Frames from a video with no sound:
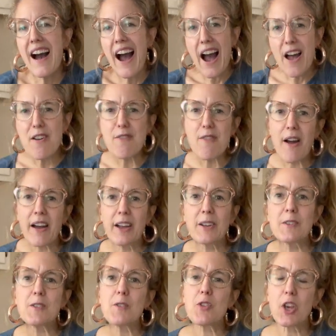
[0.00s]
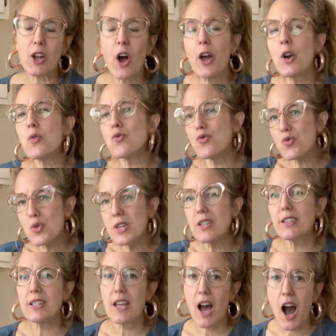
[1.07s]
I find that on a
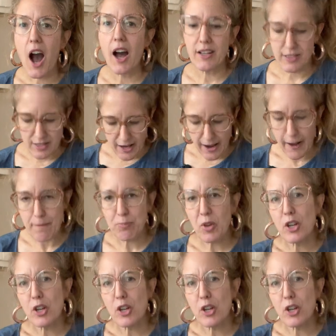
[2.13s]
really hot day,